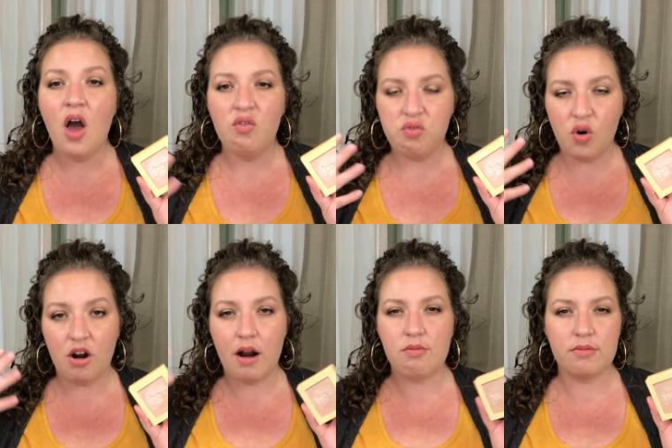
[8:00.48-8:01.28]
for
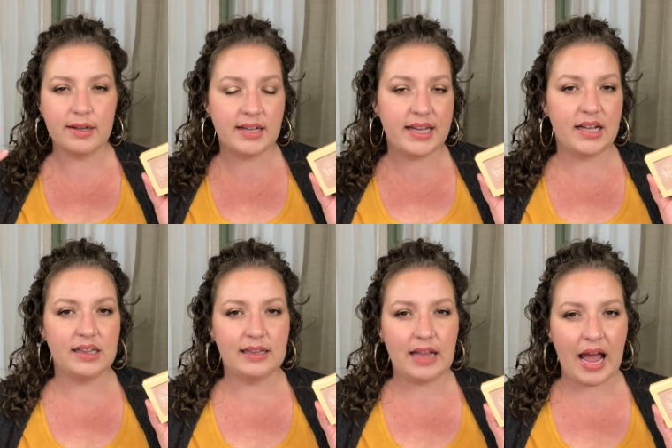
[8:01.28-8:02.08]
a really
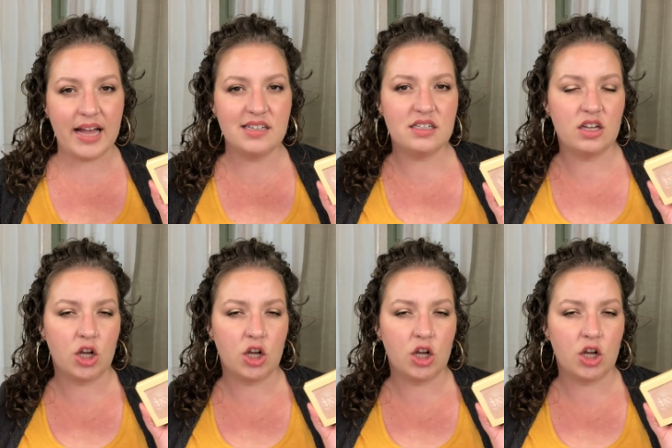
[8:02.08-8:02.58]
light,